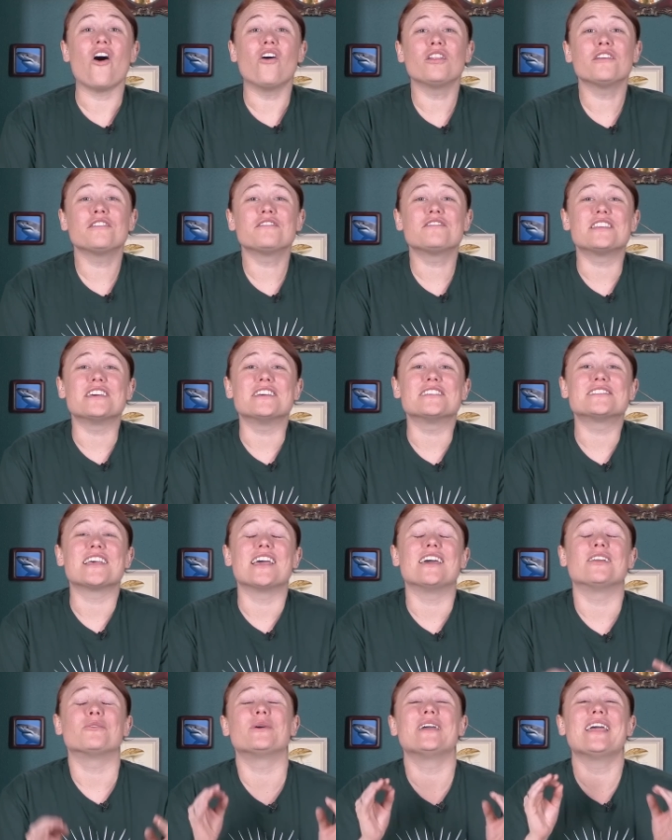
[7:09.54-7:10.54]
All of this,
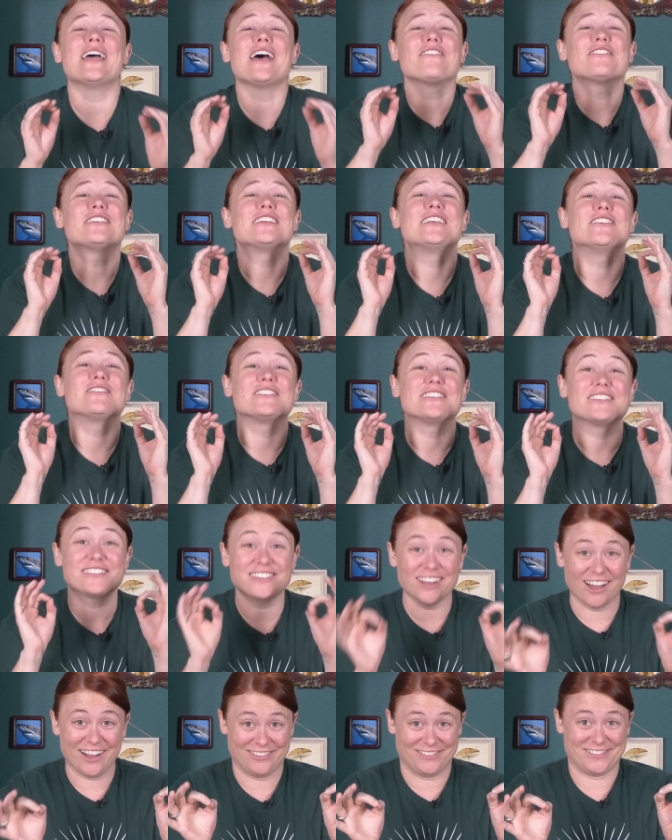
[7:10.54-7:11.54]
and we haven't even
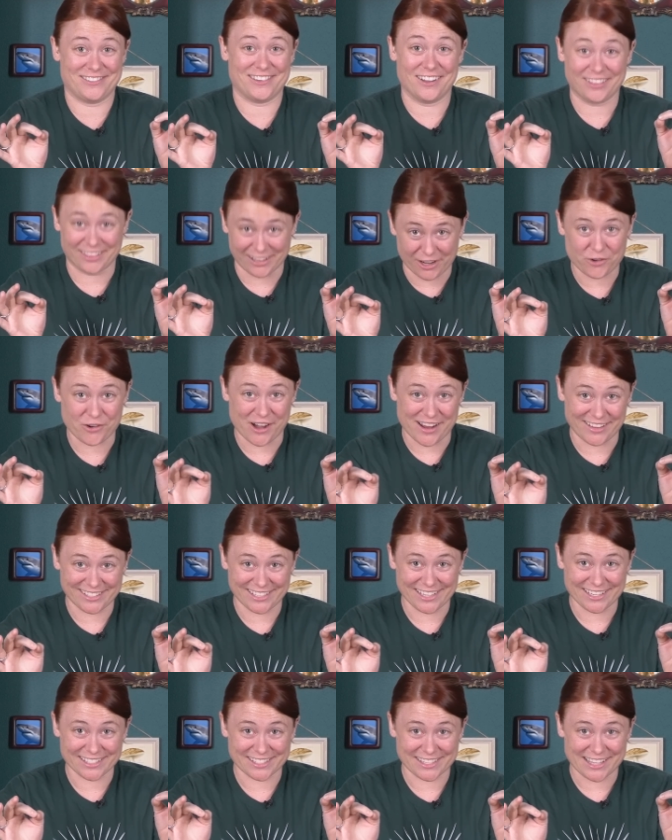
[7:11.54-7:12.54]
touched on the
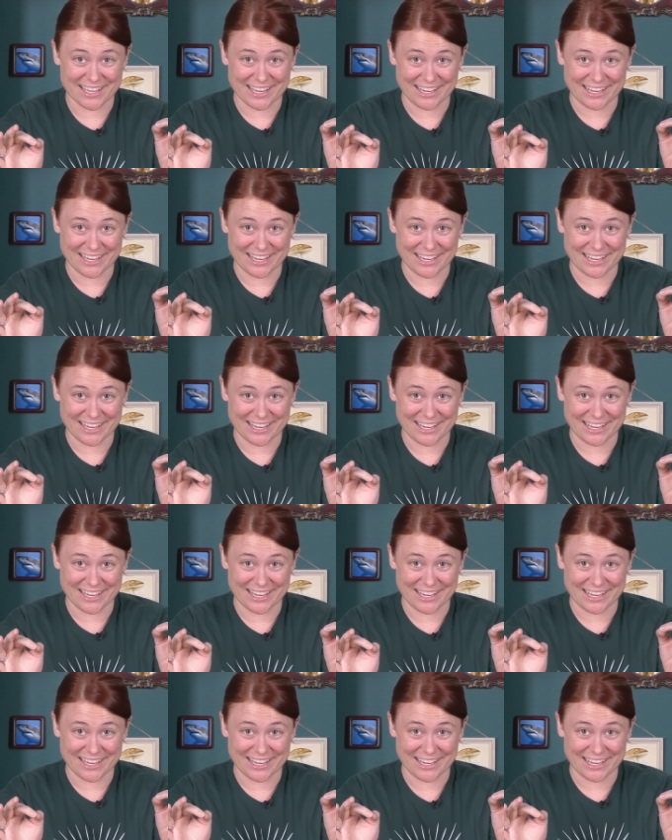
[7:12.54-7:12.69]
craziest